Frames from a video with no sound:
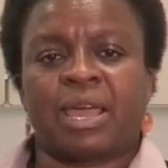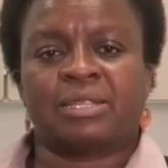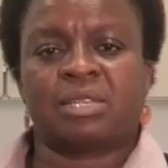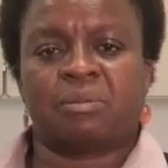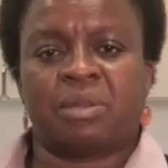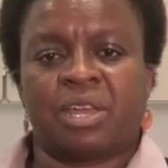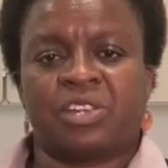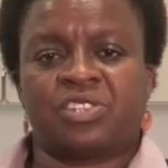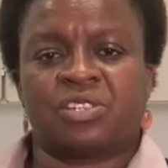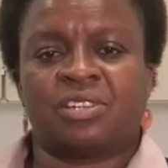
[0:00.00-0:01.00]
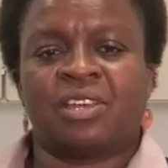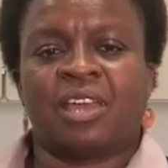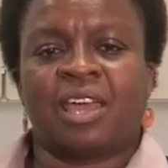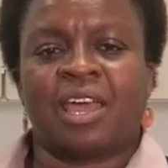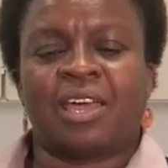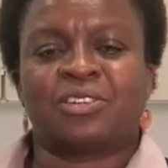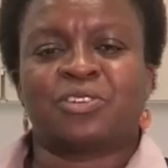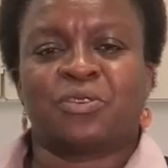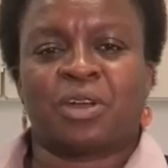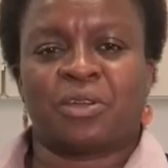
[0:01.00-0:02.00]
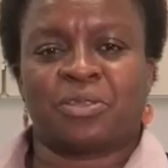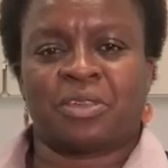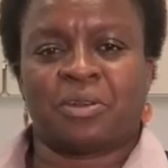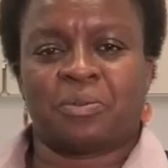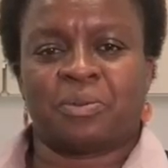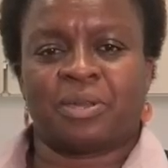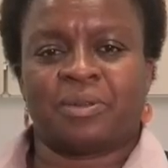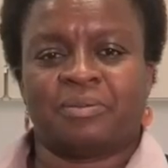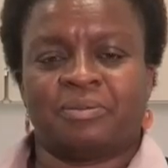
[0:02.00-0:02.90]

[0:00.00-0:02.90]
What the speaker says: examination and cryotherapy.